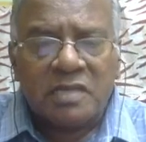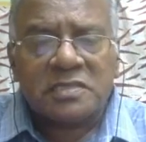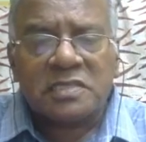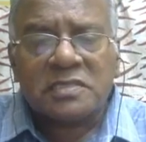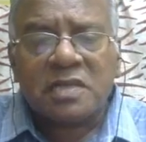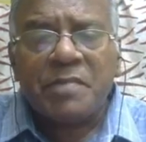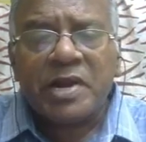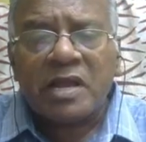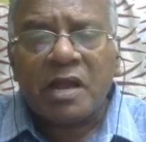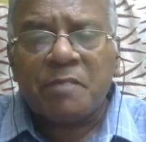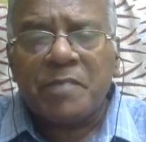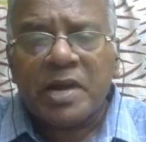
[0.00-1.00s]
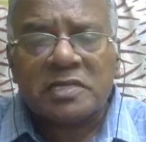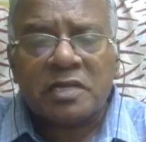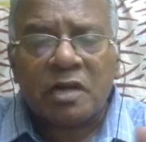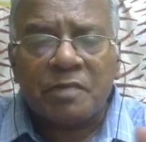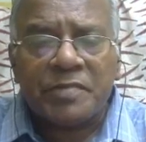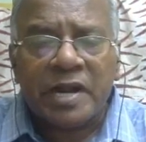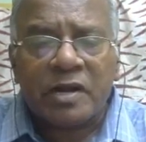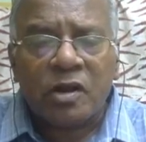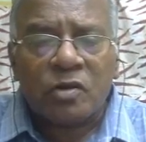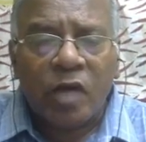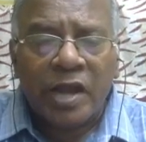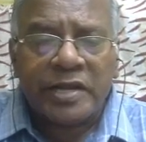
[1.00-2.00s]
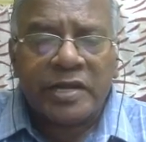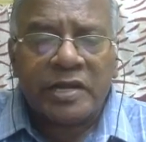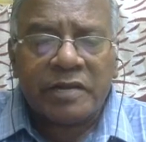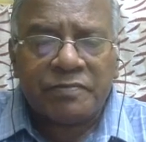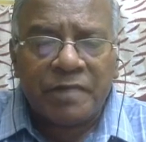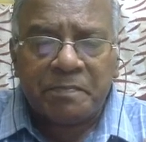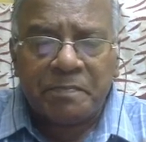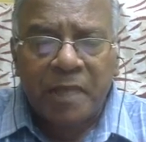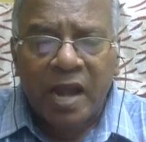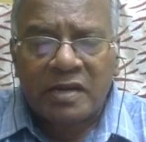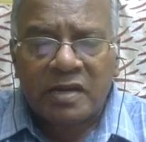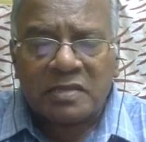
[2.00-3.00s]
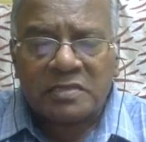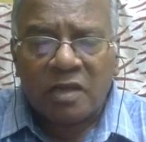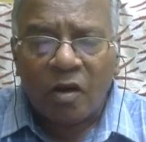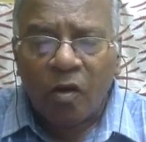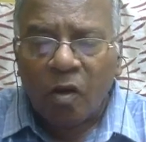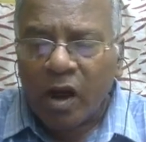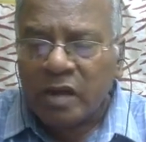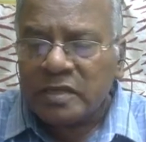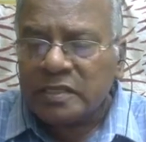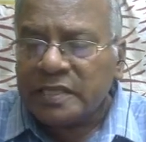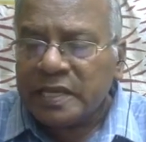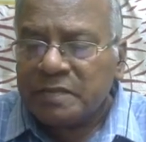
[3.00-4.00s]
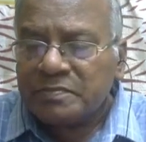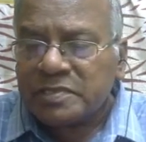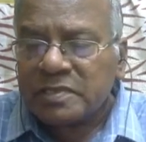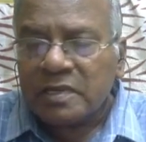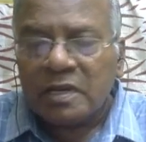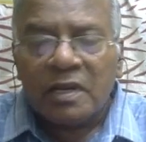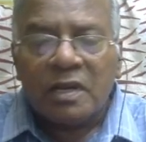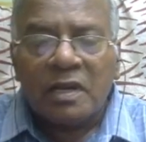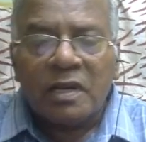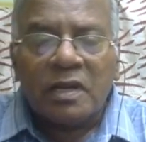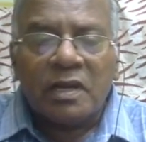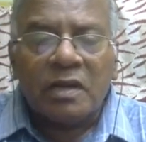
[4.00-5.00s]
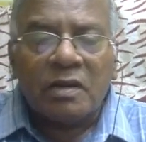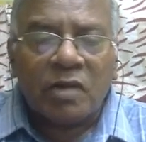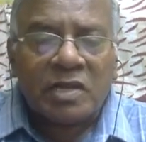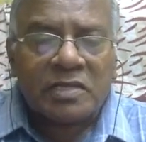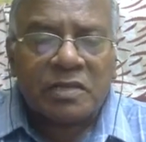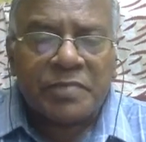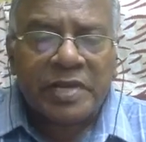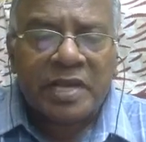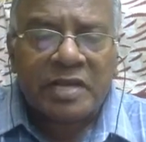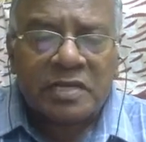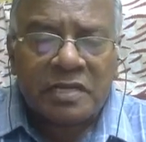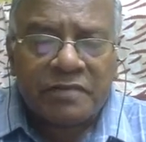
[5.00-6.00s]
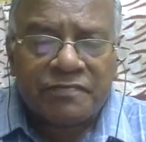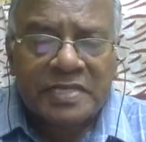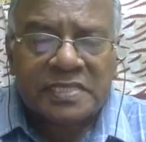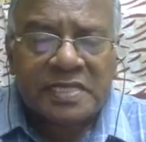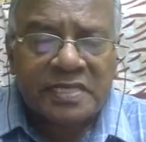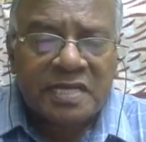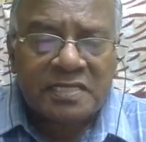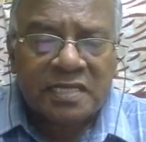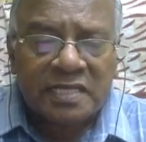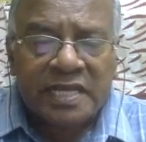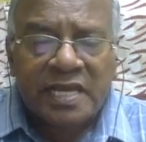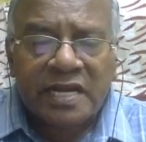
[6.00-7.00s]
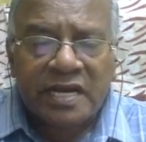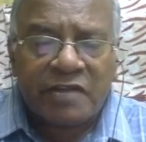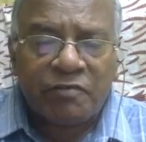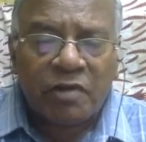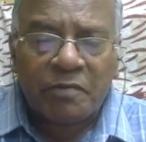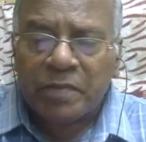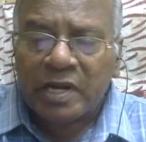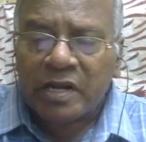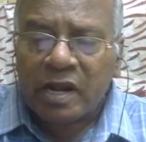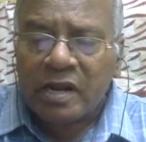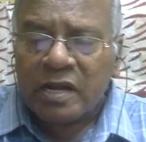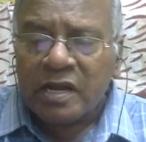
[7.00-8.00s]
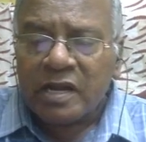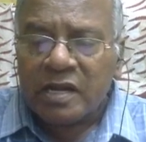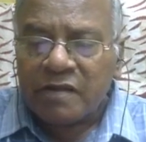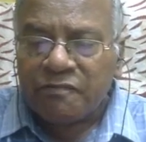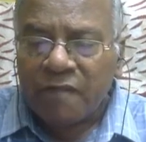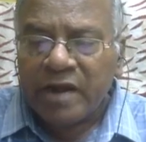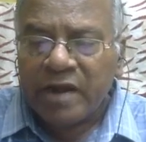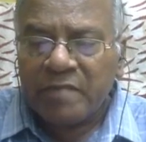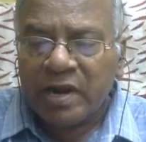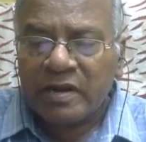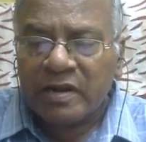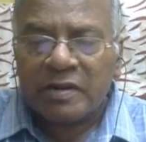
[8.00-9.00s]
Systematic comparison of data to identify patterns and themes. What is the implication? It facilitates a theory development and refinement.